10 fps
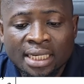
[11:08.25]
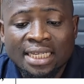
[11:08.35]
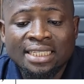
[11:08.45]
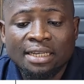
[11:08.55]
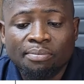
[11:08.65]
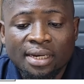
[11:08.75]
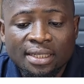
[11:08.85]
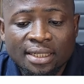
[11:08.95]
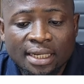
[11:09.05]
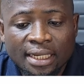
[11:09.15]

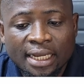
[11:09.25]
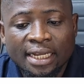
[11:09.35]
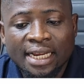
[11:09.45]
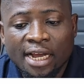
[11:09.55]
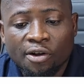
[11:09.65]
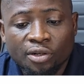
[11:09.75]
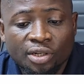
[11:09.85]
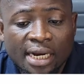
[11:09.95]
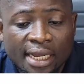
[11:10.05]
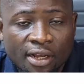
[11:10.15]
instability in
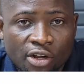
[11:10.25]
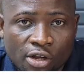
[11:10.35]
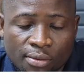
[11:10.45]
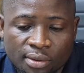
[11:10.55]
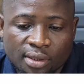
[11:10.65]
agricultural incomes,